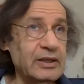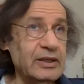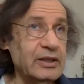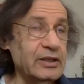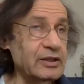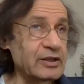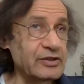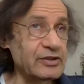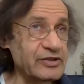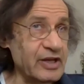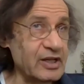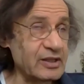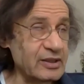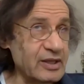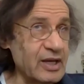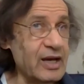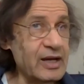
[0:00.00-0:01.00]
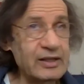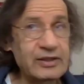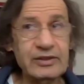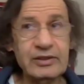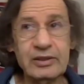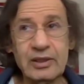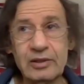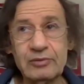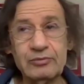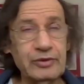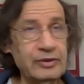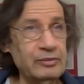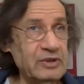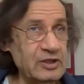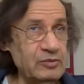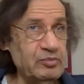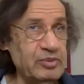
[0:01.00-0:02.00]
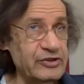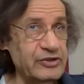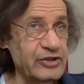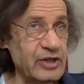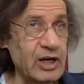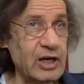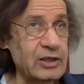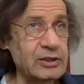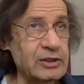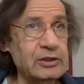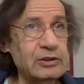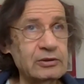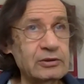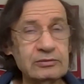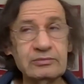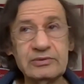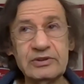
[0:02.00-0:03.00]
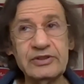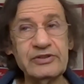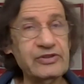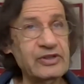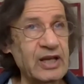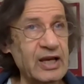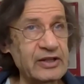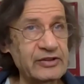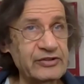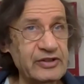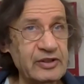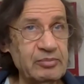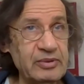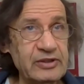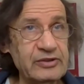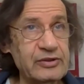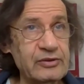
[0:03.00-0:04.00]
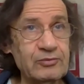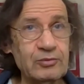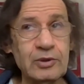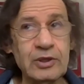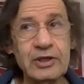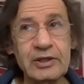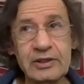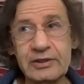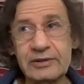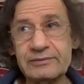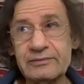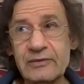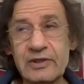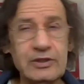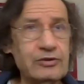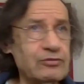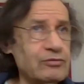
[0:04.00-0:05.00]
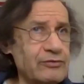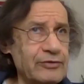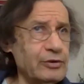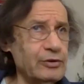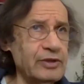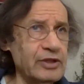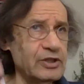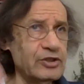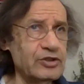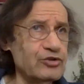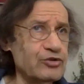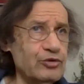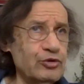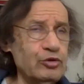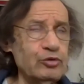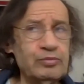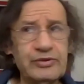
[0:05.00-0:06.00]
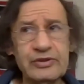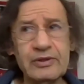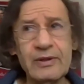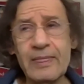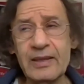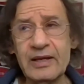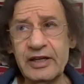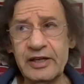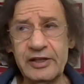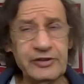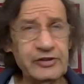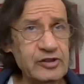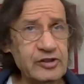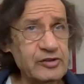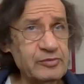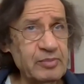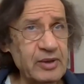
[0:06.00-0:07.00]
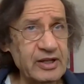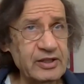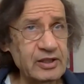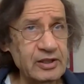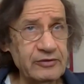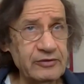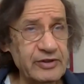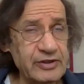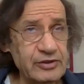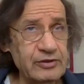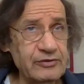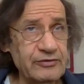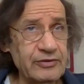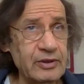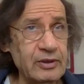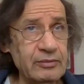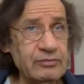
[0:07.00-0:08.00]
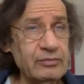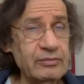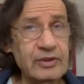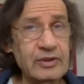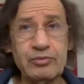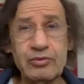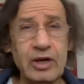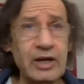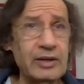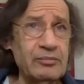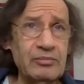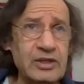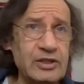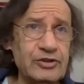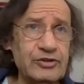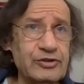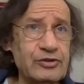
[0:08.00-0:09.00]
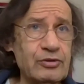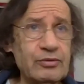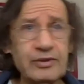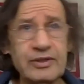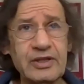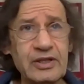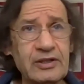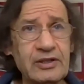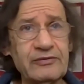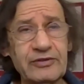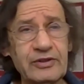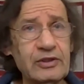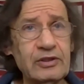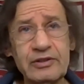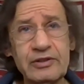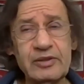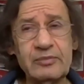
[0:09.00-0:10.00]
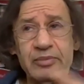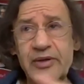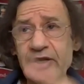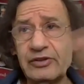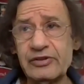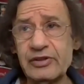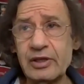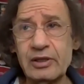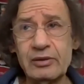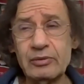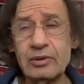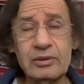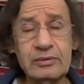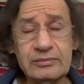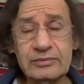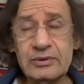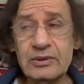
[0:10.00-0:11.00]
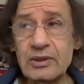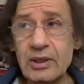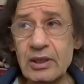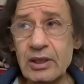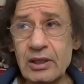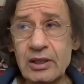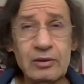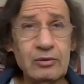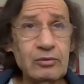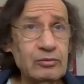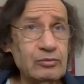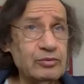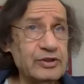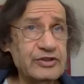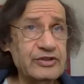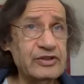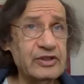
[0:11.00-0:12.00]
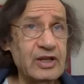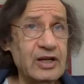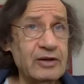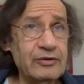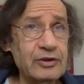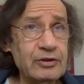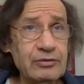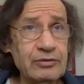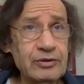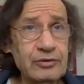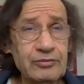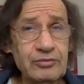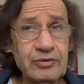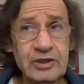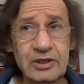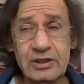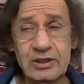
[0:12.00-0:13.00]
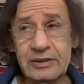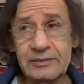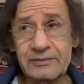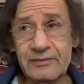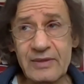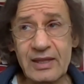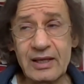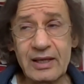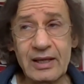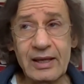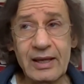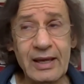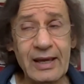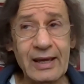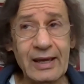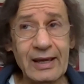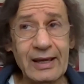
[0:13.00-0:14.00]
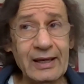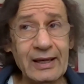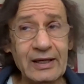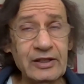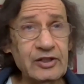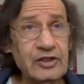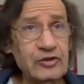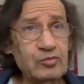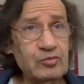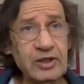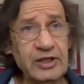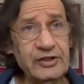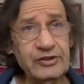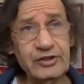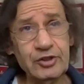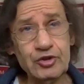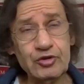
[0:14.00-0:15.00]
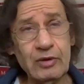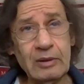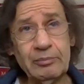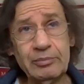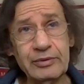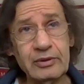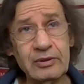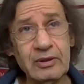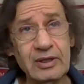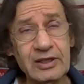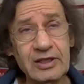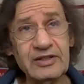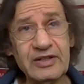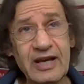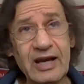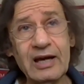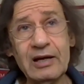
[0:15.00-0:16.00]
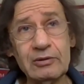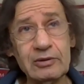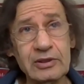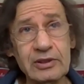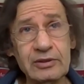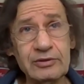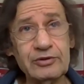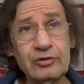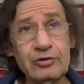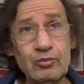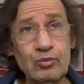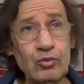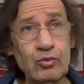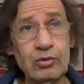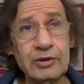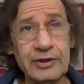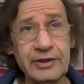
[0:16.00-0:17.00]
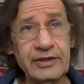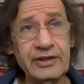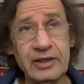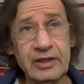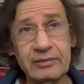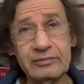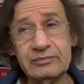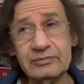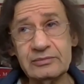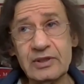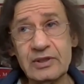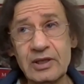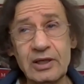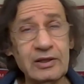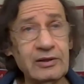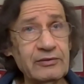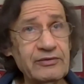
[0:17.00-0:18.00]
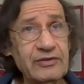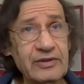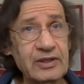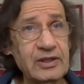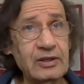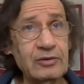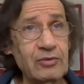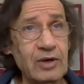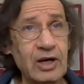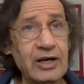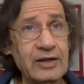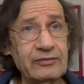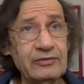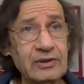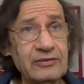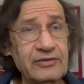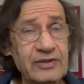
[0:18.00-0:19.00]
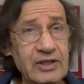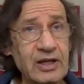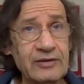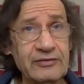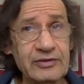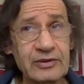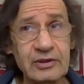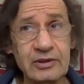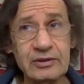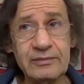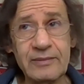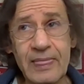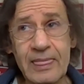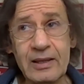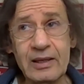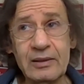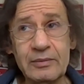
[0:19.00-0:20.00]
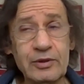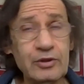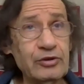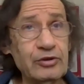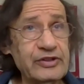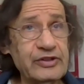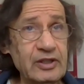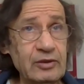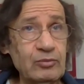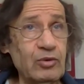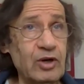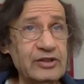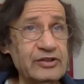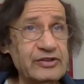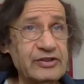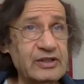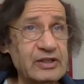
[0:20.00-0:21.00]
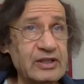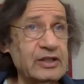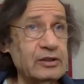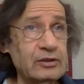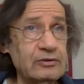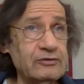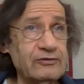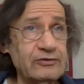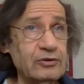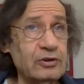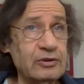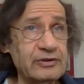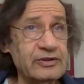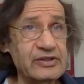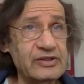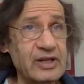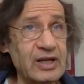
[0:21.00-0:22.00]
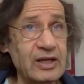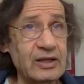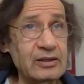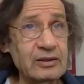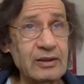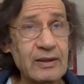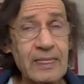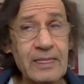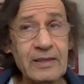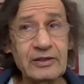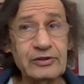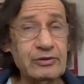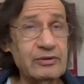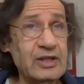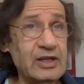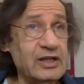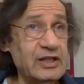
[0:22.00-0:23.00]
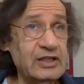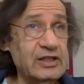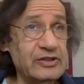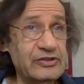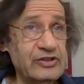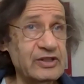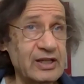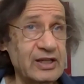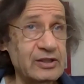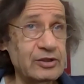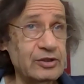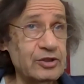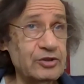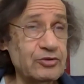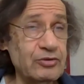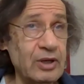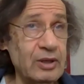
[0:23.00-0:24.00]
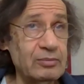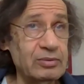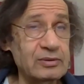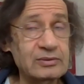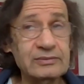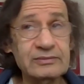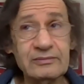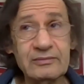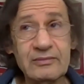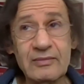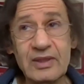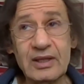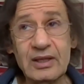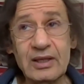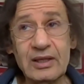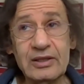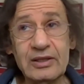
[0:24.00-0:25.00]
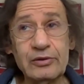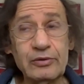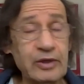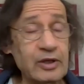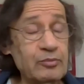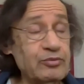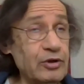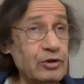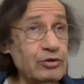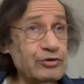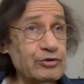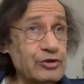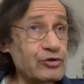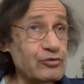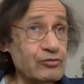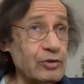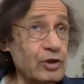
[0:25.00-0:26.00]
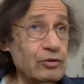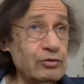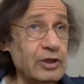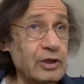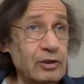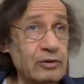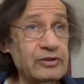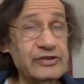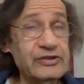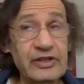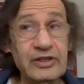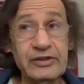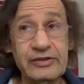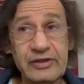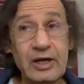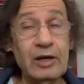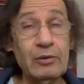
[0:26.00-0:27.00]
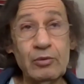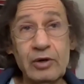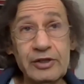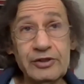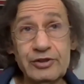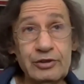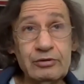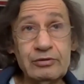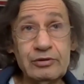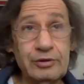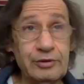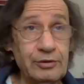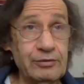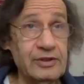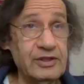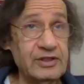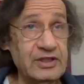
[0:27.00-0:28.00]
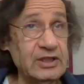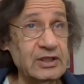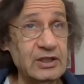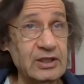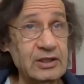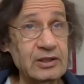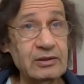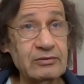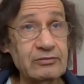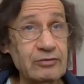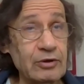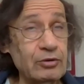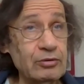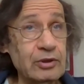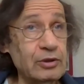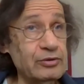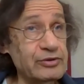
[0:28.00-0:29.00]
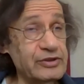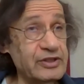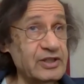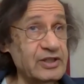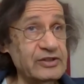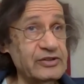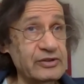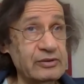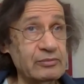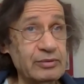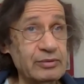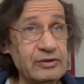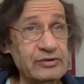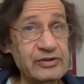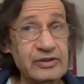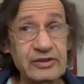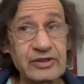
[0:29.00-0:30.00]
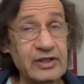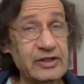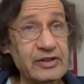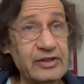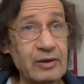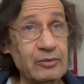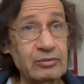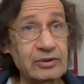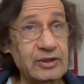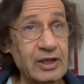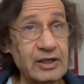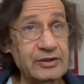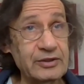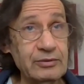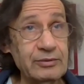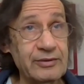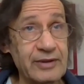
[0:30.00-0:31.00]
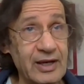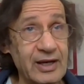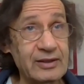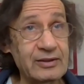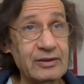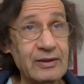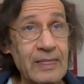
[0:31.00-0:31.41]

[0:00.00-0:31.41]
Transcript: In the second act, we meet Pizarro. He's a nasty piece of work. He's reviewing his troops. He's expecting a visit from the prime minister or the governor. It depends on which scenario you read. And he's placed a trumpeter on a tower to warn him of the arrival of the governor, because he wants to kill Florestan so that he doesn't get into trouble. So he approaches Rocco and says, I want you to do the deed. Rocco is a decent person, says, I will not do that.